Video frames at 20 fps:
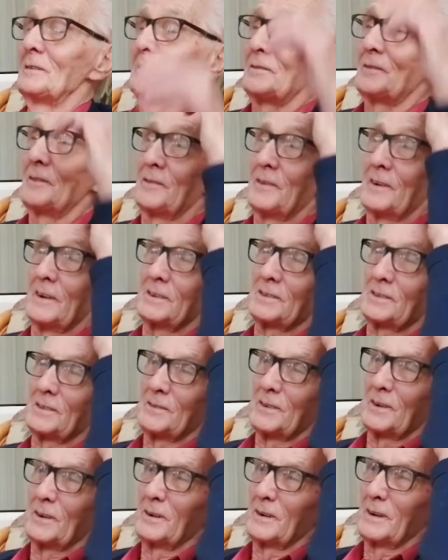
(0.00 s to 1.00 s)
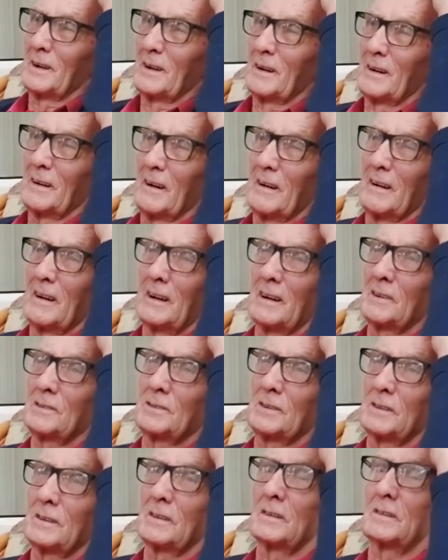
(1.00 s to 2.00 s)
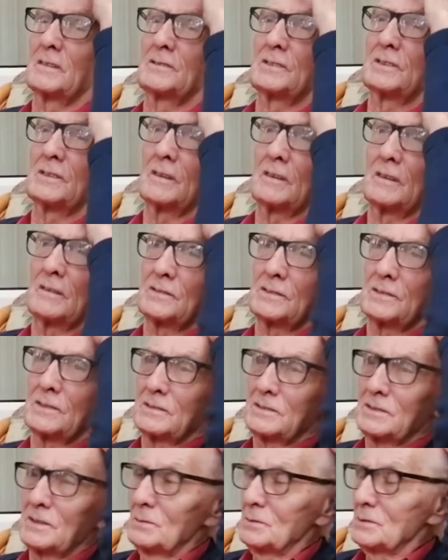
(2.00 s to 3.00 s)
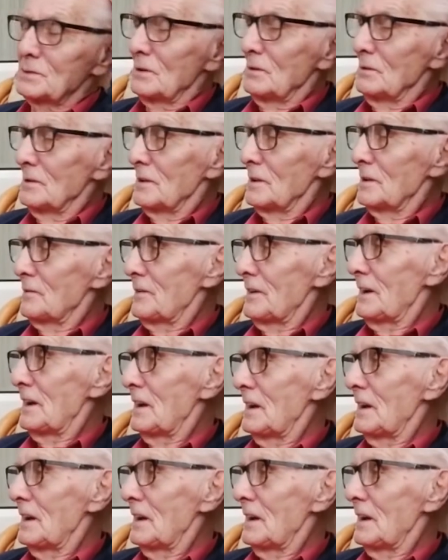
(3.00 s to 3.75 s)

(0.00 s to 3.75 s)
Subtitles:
First of all, I asked her if she was going to the fair,